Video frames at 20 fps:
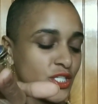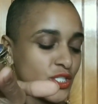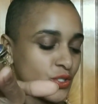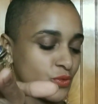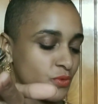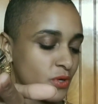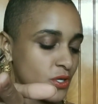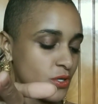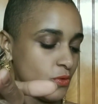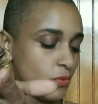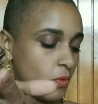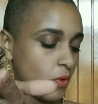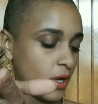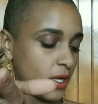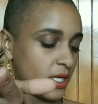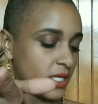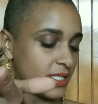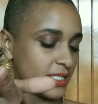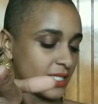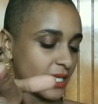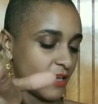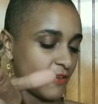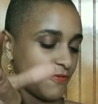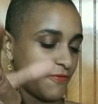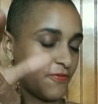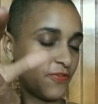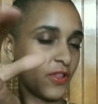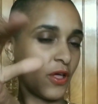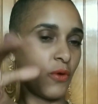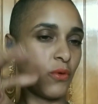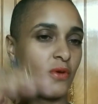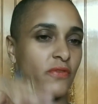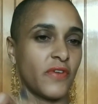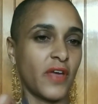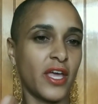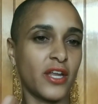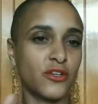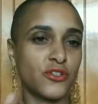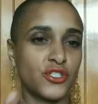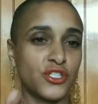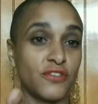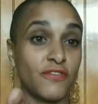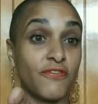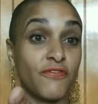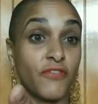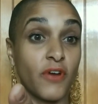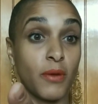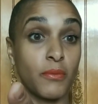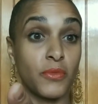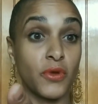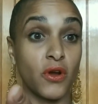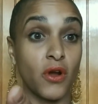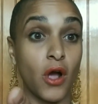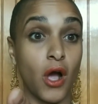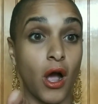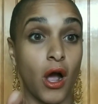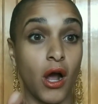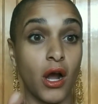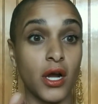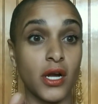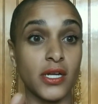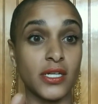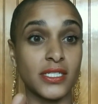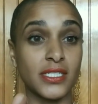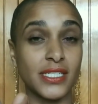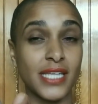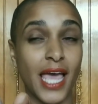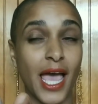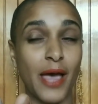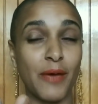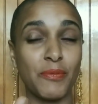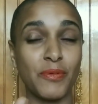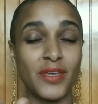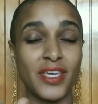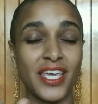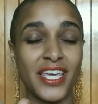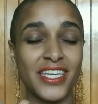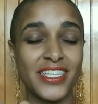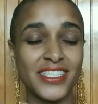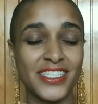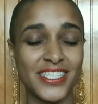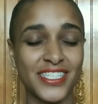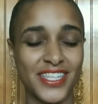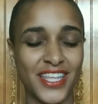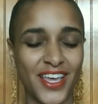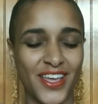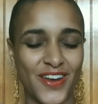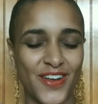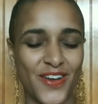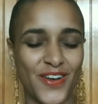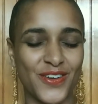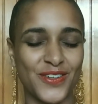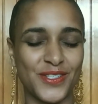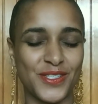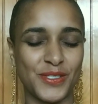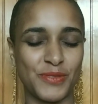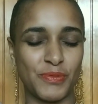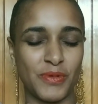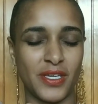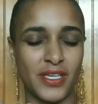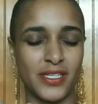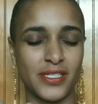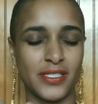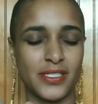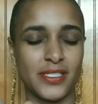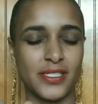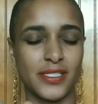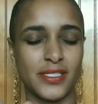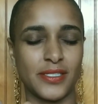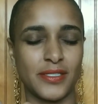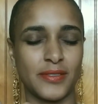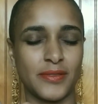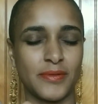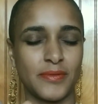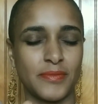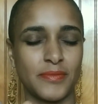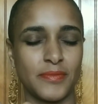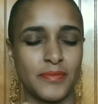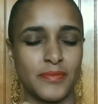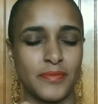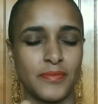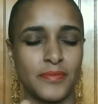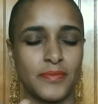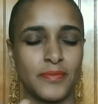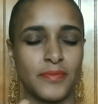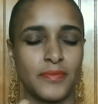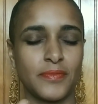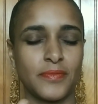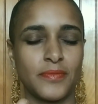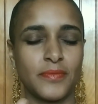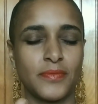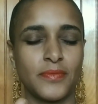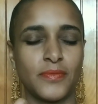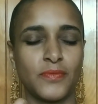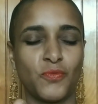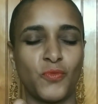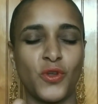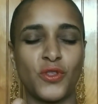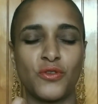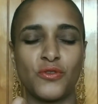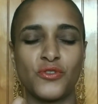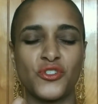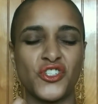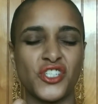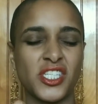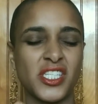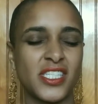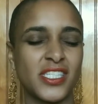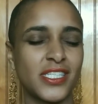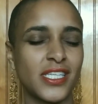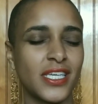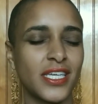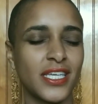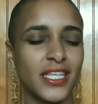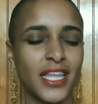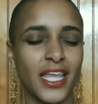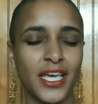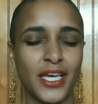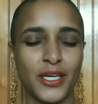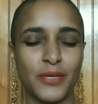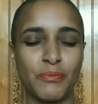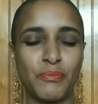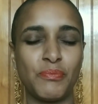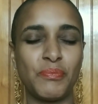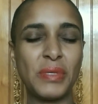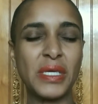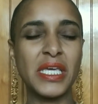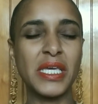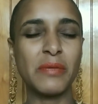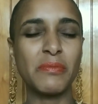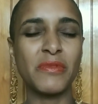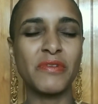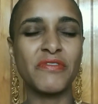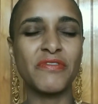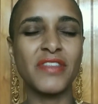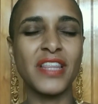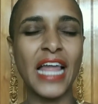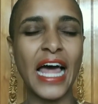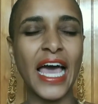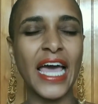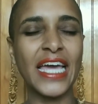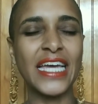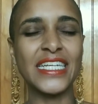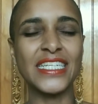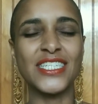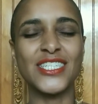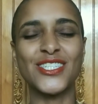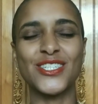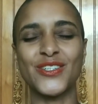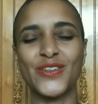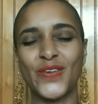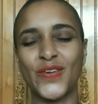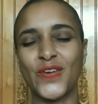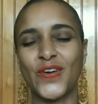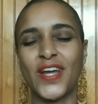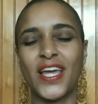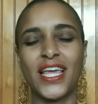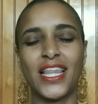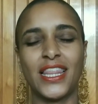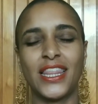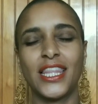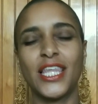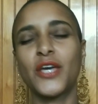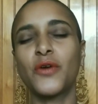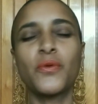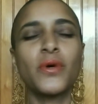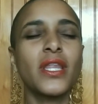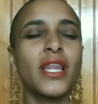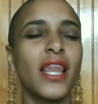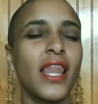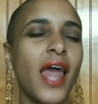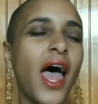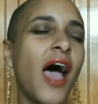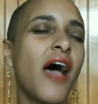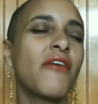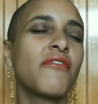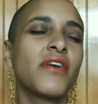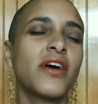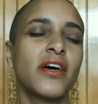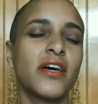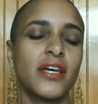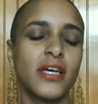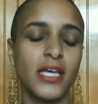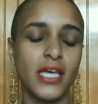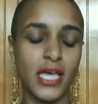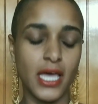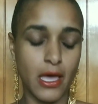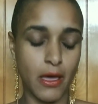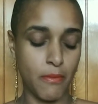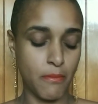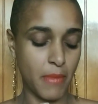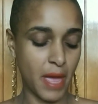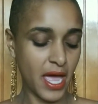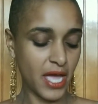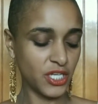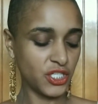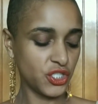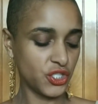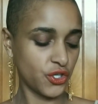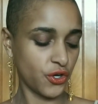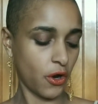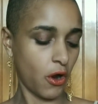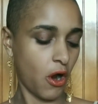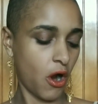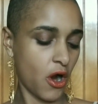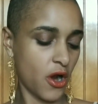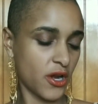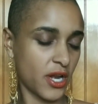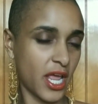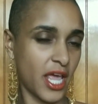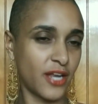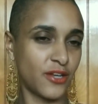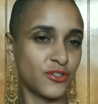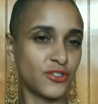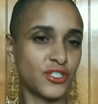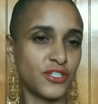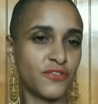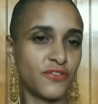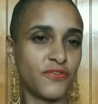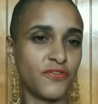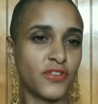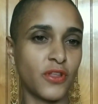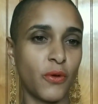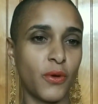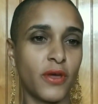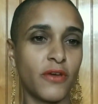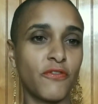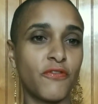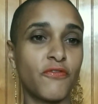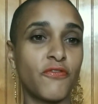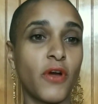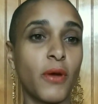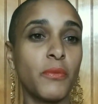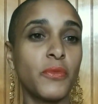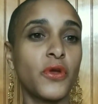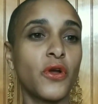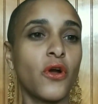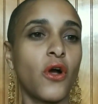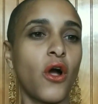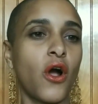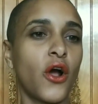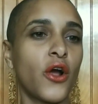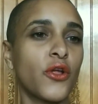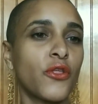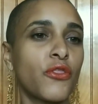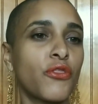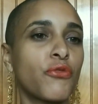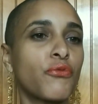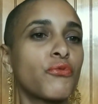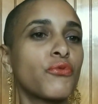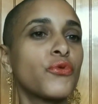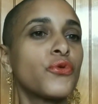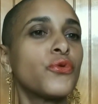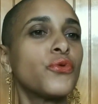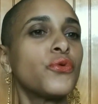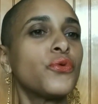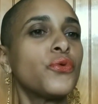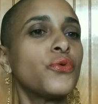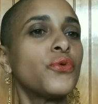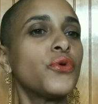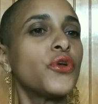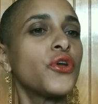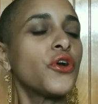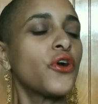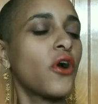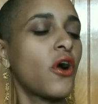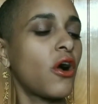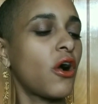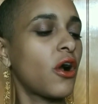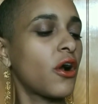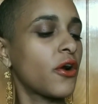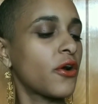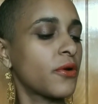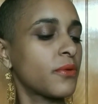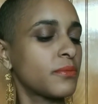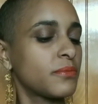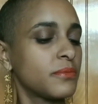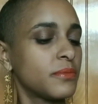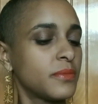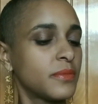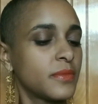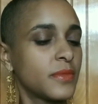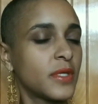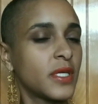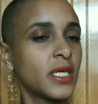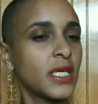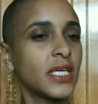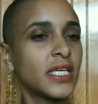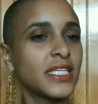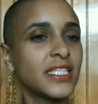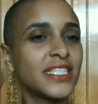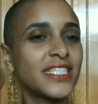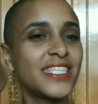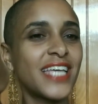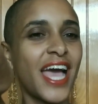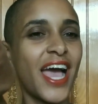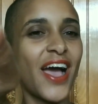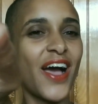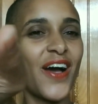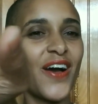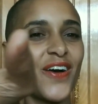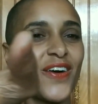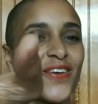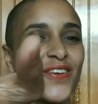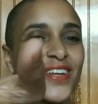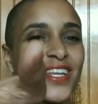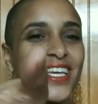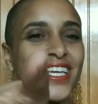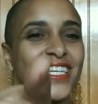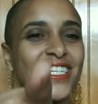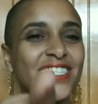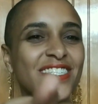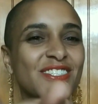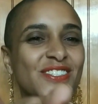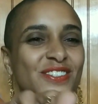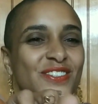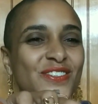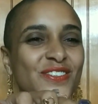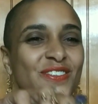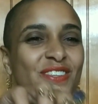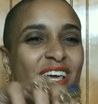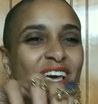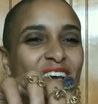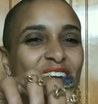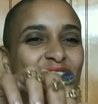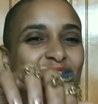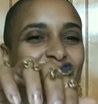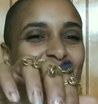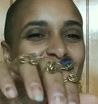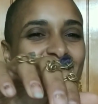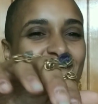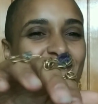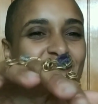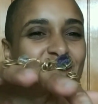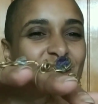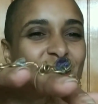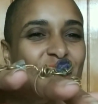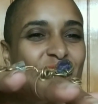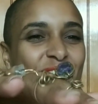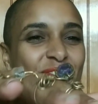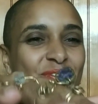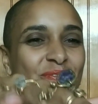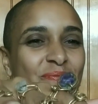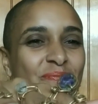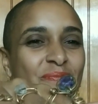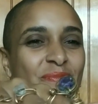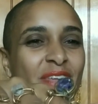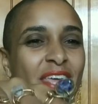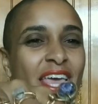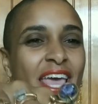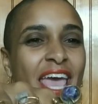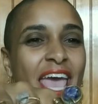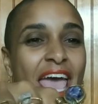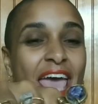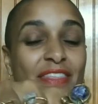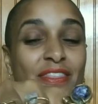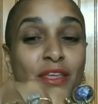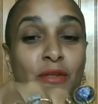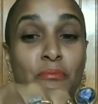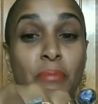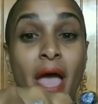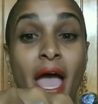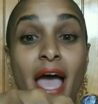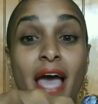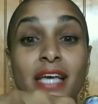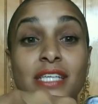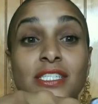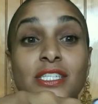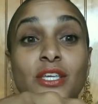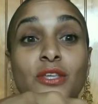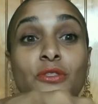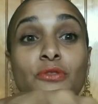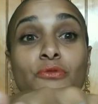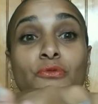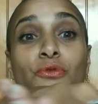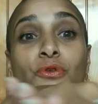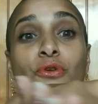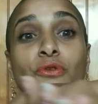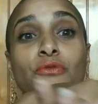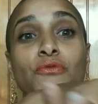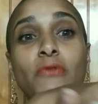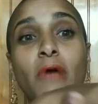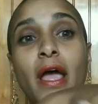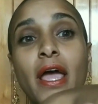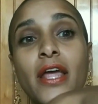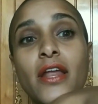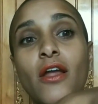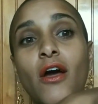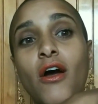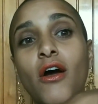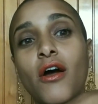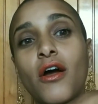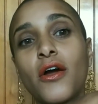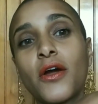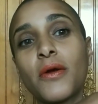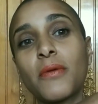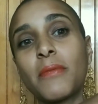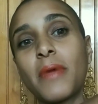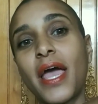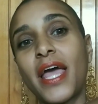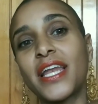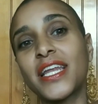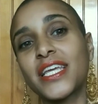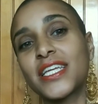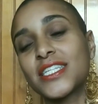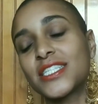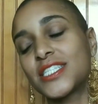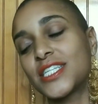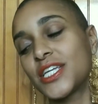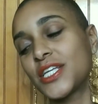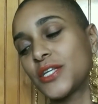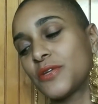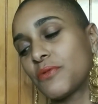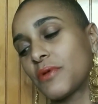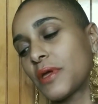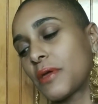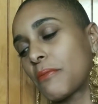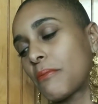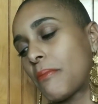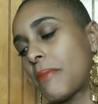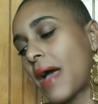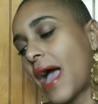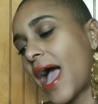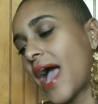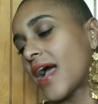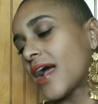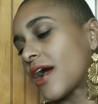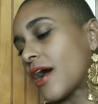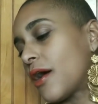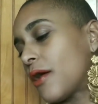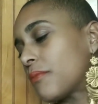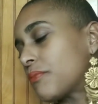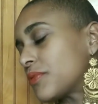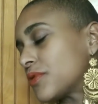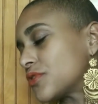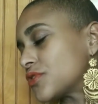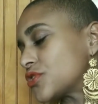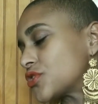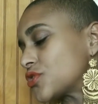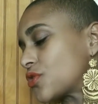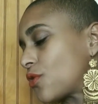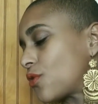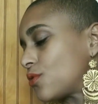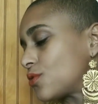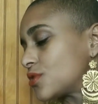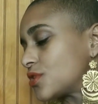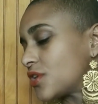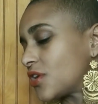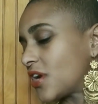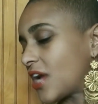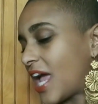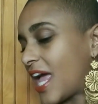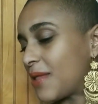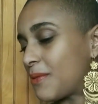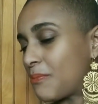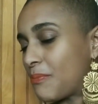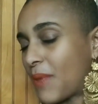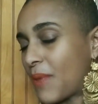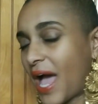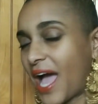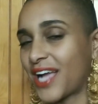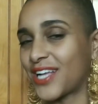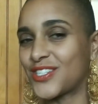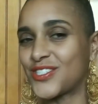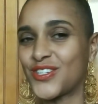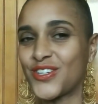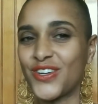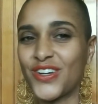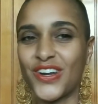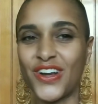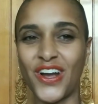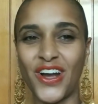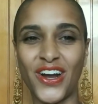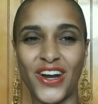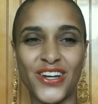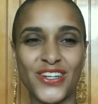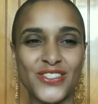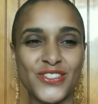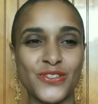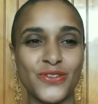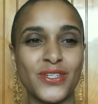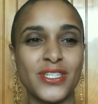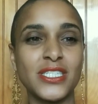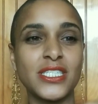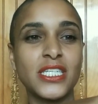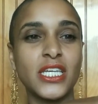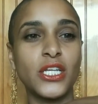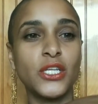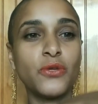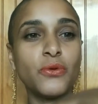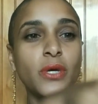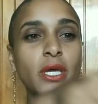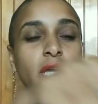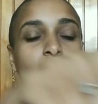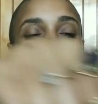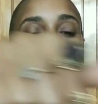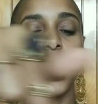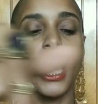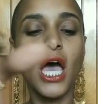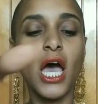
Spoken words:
So what you want is a flow of energy from your heart, tapping into that heart space. Whether you just see it like a beam of light or a liquid lava, imagine your heart energy flowing from your heart through your arm, down into that crystal, and then passing through your right arm and continuing back up your shoulder and back to your heart. So continuing,